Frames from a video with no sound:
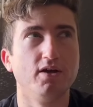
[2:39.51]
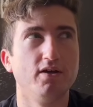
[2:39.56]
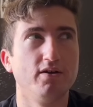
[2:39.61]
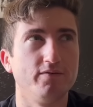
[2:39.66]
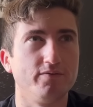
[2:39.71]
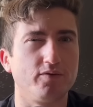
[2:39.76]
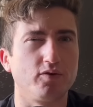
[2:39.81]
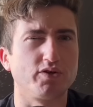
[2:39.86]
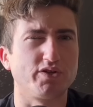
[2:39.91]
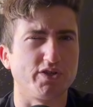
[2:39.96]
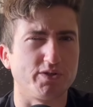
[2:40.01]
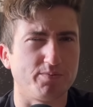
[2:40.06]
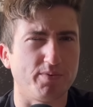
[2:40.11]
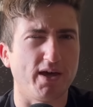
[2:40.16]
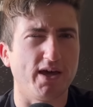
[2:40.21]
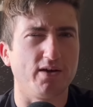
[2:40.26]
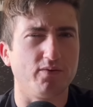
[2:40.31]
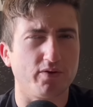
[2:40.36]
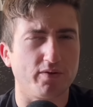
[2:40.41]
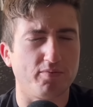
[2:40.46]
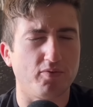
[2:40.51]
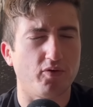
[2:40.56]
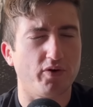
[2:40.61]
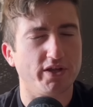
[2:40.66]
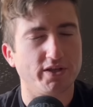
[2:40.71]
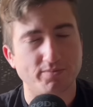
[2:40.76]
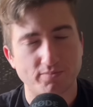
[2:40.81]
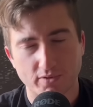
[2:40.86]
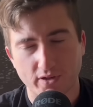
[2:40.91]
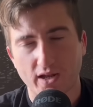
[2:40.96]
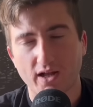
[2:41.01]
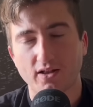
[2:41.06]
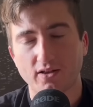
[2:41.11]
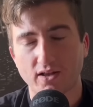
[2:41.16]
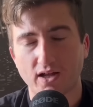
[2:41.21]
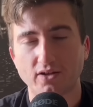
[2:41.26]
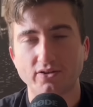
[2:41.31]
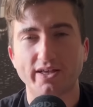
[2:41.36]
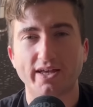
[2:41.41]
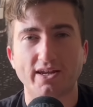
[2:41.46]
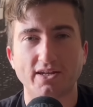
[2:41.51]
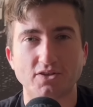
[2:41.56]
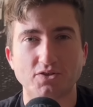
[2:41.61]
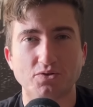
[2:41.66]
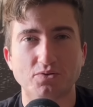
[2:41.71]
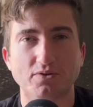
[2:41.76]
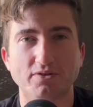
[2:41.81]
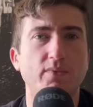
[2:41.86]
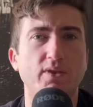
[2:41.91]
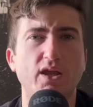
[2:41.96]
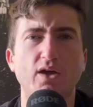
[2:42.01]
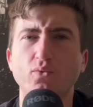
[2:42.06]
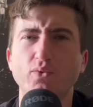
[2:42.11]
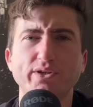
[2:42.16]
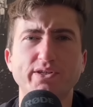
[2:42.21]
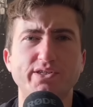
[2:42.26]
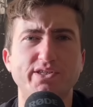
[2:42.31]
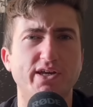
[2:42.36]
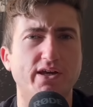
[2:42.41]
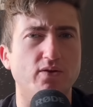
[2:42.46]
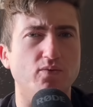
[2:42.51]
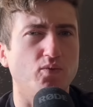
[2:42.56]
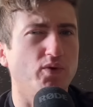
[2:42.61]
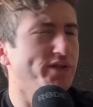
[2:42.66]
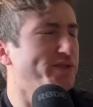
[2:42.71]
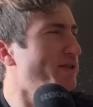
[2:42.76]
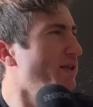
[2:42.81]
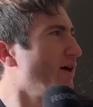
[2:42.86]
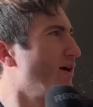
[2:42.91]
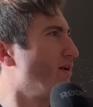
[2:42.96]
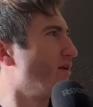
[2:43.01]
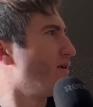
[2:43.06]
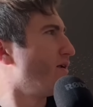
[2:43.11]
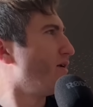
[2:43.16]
versus paying with points, but I'll get into it. And wait a second, what's that?